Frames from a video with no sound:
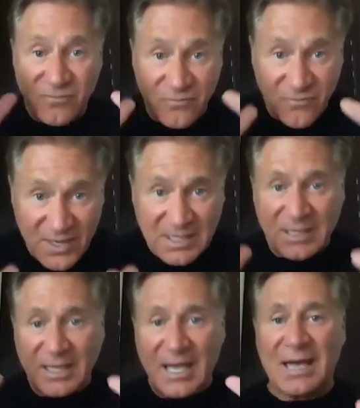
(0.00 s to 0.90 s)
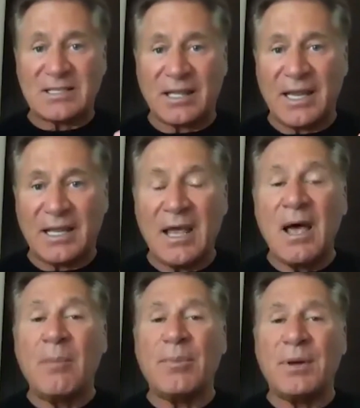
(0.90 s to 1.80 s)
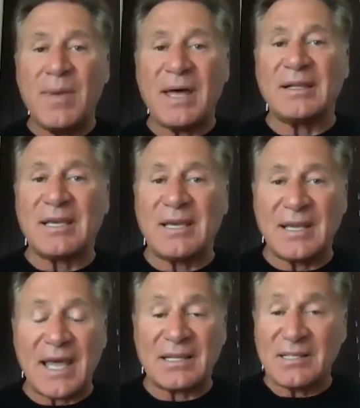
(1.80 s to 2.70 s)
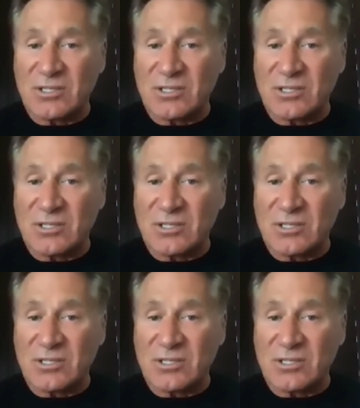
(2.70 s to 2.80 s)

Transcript: physically isolate but mentally connect.